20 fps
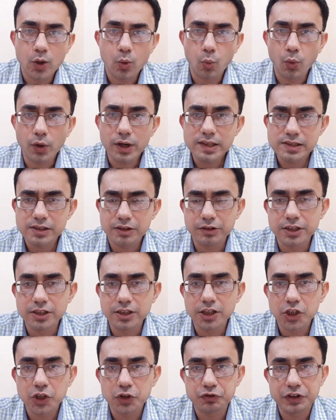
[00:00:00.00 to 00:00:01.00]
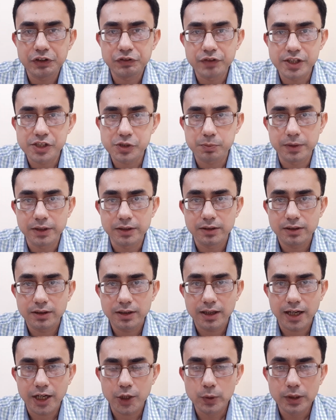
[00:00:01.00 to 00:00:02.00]
What is the return of investment?
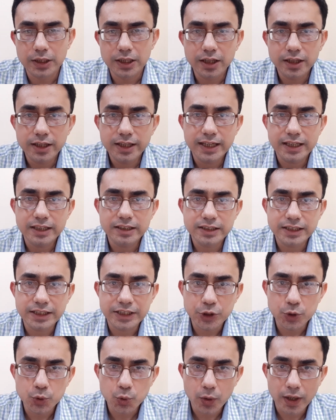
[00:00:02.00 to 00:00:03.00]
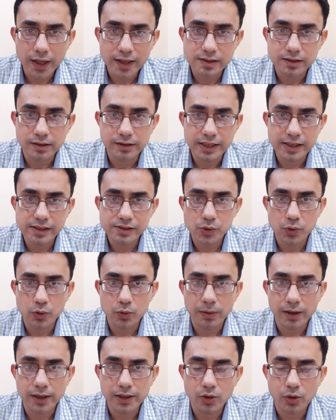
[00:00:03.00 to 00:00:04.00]
Are you learning anything new as the days go by,